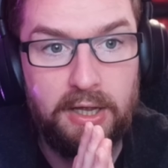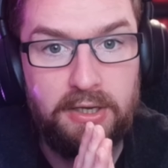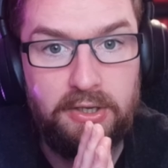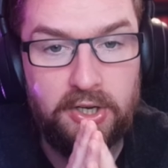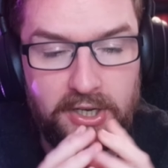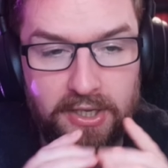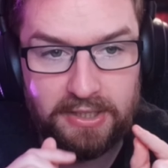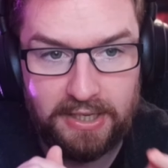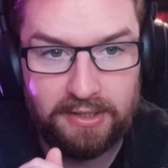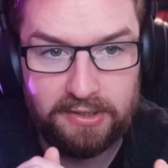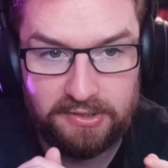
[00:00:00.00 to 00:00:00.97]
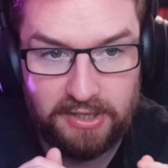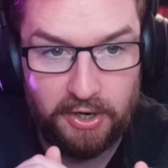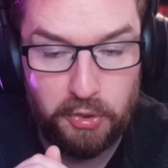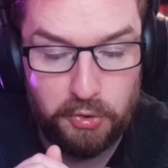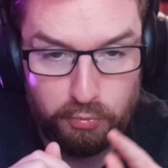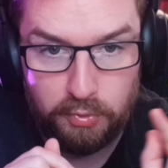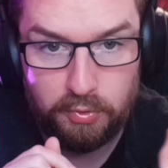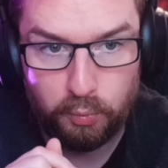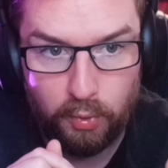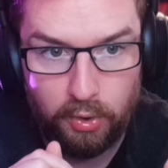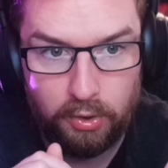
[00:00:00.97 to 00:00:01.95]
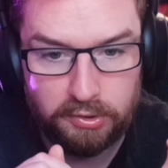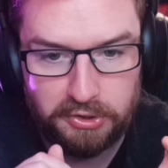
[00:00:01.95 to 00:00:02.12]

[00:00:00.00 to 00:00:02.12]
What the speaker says: You can kill this guy through the wall